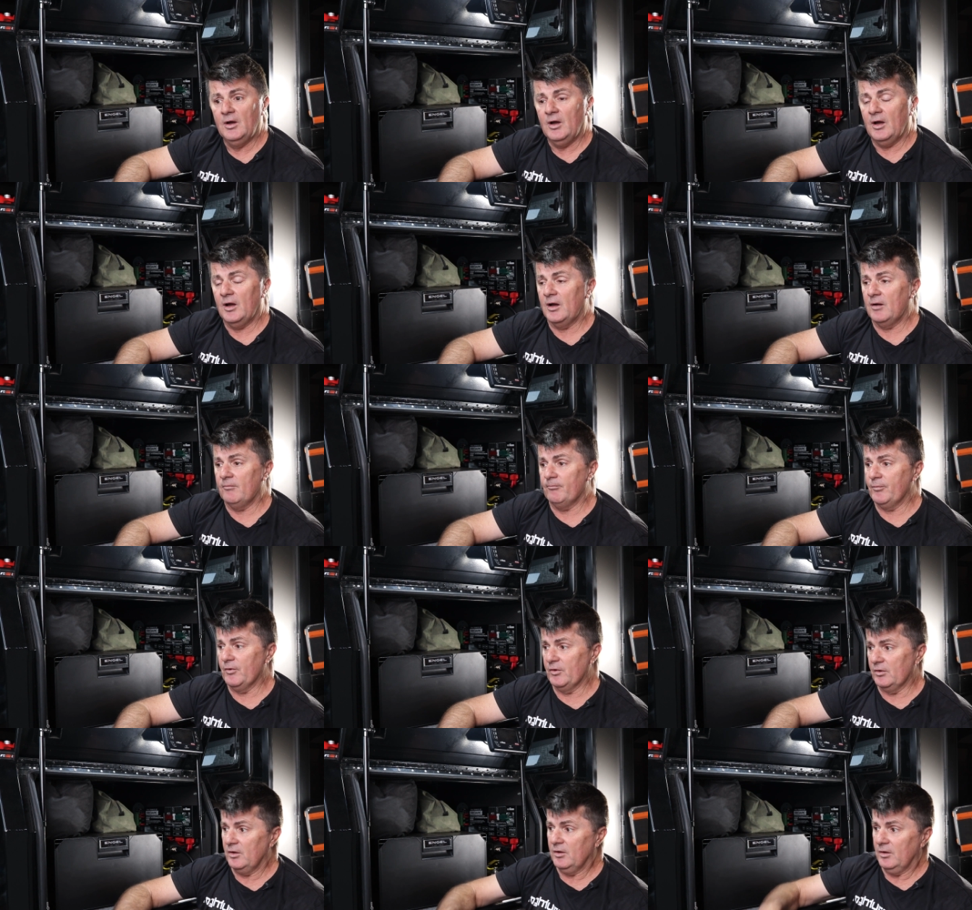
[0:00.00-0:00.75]

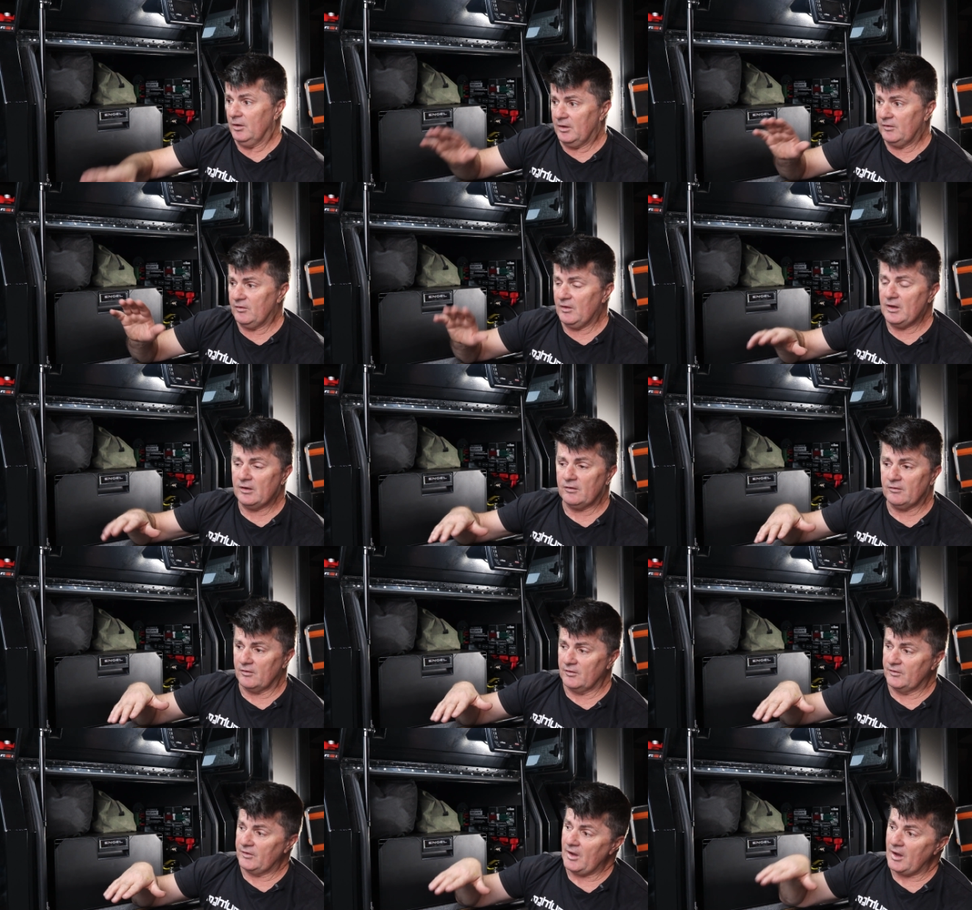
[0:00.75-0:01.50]
But at the end
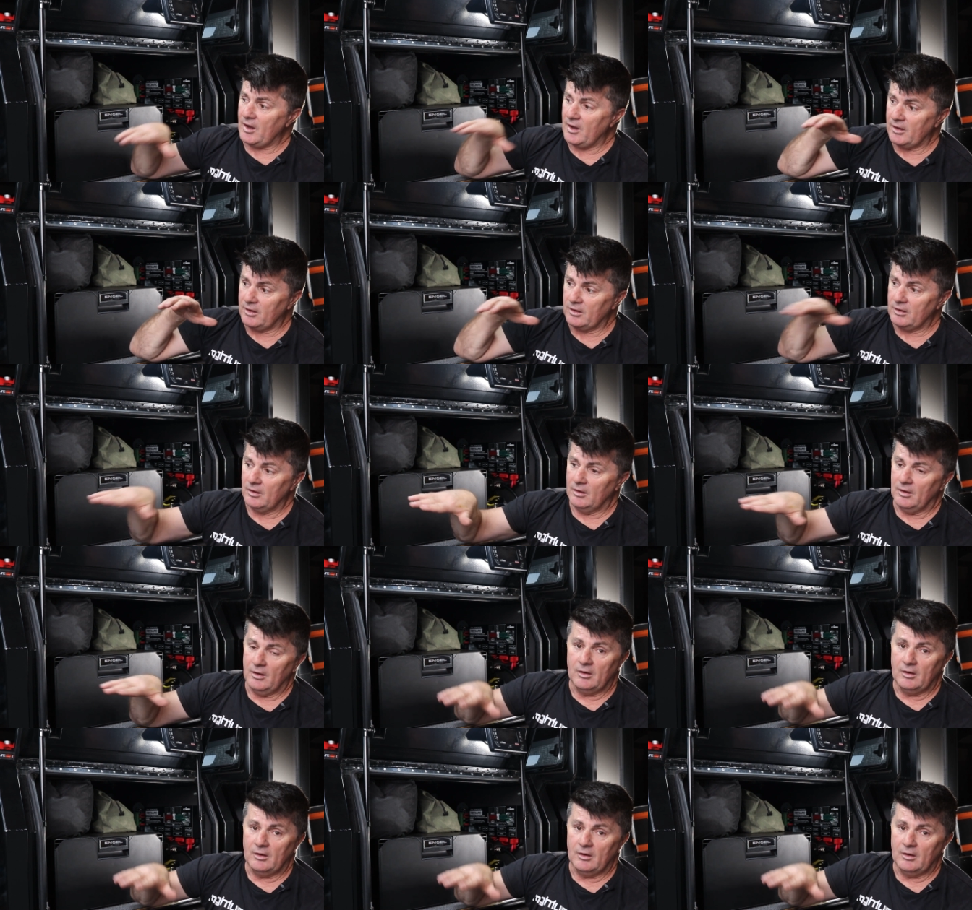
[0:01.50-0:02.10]
of the day,